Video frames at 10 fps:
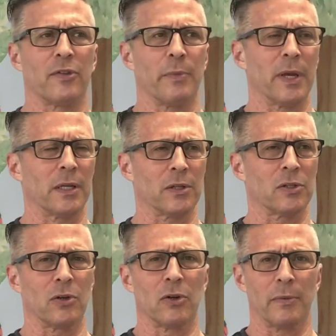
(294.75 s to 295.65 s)
to be
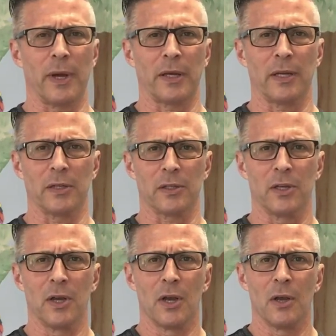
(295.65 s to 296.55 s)
concerned about his
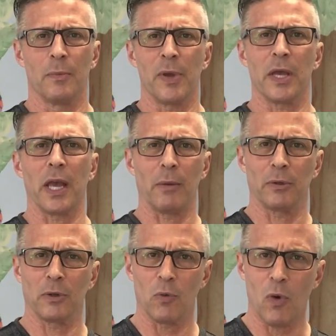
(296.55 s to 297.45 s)
being able
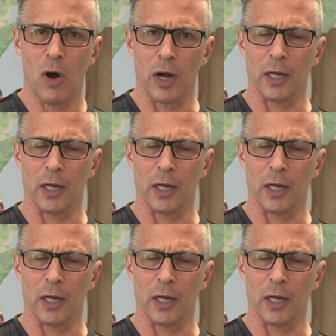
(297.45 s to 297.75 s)
to walk.